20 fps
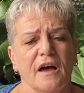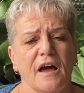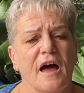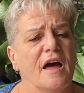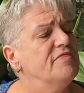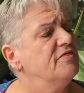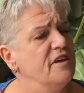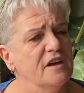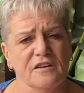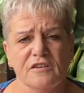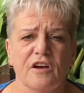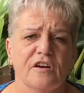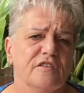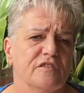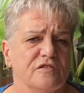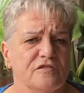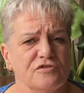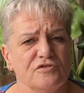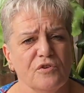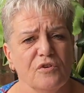and then go
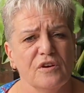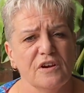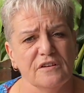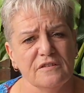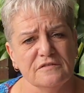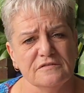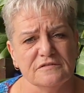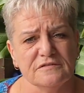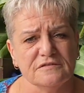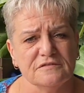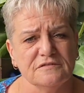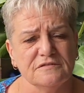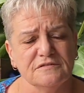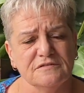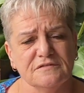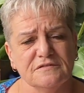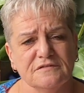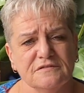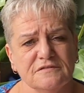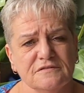to the toilet
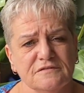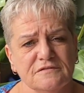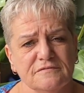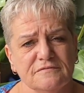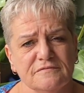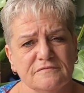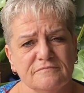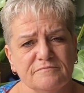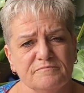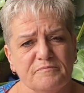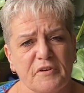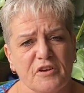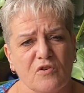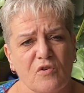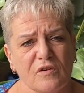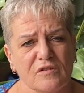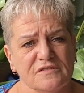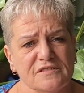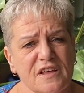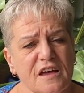
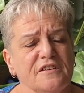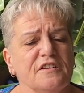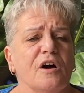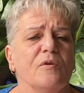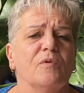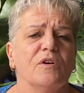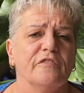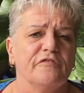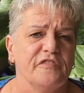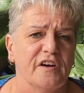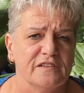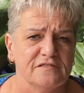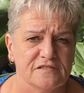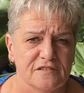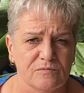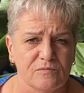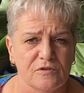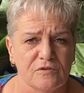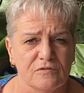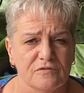because they don't want to face
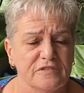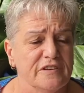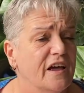the world.